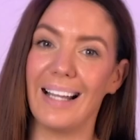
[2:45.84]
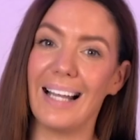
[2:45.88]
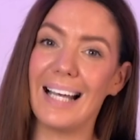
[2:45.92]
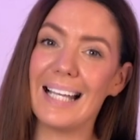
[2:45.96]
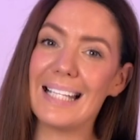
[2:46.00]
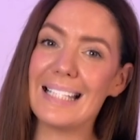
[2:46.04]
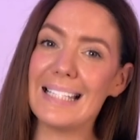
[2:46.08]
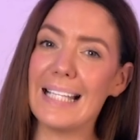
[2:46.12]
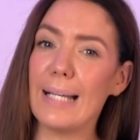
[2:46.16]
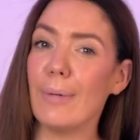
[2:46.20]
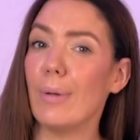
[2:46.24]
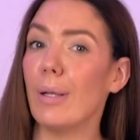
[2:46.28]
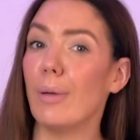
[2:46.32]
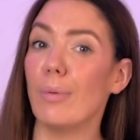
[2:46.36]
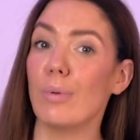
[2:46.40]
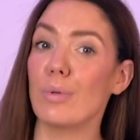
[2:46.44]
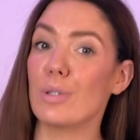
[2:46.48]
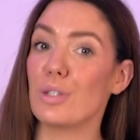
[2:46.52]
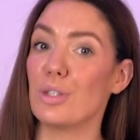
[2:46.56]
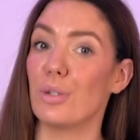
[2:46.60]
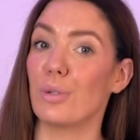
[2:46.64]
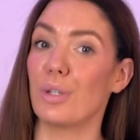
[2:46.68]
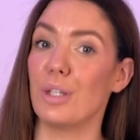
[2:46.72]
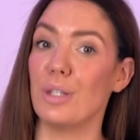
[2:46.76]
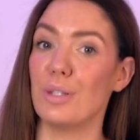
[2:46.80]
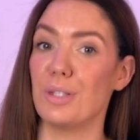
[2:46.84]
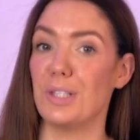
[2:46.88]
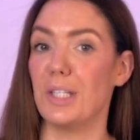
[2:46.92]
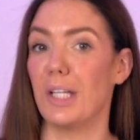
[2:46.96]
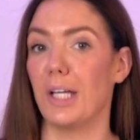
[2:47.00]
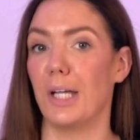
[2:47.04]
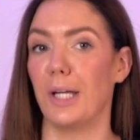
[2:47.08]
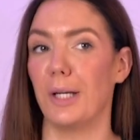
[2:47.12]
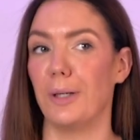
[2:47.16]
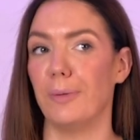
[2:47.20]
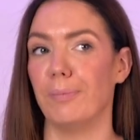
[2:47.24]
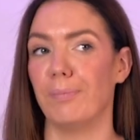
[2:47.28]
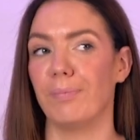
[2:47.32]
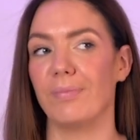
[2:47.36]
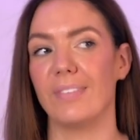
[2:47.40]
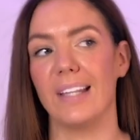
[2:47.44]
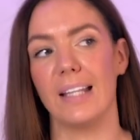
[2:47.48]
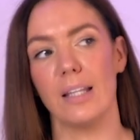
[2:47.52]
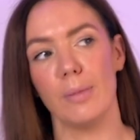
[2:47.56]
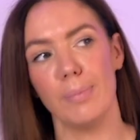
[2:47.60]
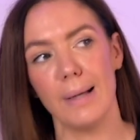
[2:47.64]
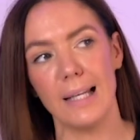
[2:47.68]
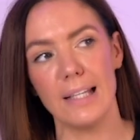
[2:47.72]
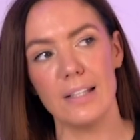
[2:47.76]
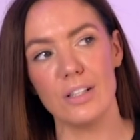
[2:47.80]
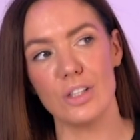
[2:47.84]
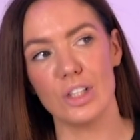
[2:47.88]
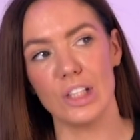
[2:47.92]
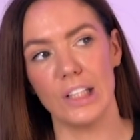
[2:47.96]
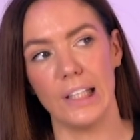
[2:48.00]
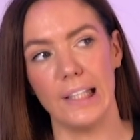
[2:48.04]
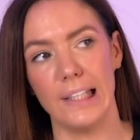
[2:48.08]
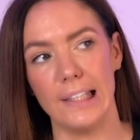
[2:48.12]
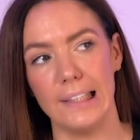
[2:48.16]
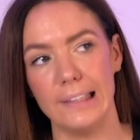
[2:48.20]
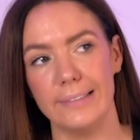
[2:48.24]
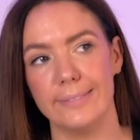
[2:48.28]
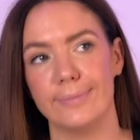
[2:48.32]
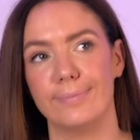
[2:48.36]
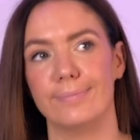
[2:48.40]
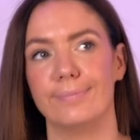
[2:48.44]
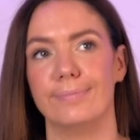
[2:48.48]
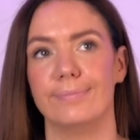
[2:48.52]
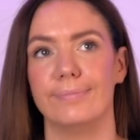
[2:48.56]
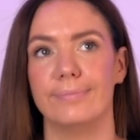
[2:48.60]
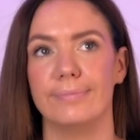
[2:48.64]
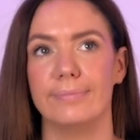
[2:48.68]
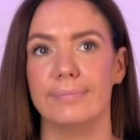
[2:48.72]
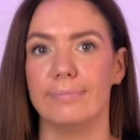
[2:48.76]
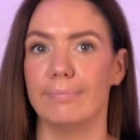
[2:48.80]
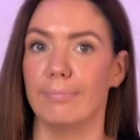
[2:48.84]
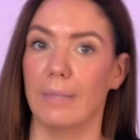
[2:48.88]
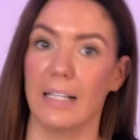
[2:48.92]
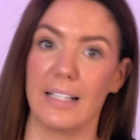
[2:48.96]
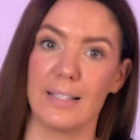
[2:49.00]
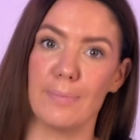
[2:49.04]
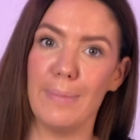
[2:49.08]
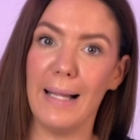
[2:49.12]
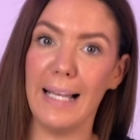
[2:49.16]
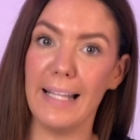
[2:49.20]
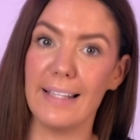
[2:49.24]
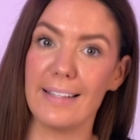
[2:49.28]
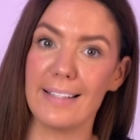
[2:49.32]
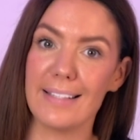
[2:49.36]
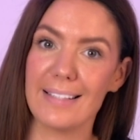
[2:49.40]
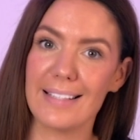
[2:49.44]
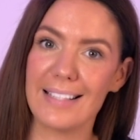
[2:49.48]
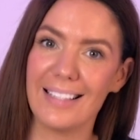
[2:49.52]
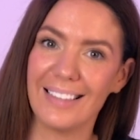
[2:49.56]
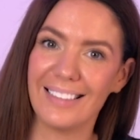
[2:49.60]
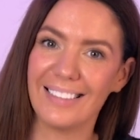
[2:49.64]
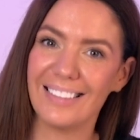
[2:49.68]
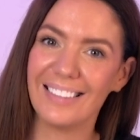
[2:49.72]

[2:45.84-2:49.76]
I doubt it will shock you to know that the balance sheet must balance.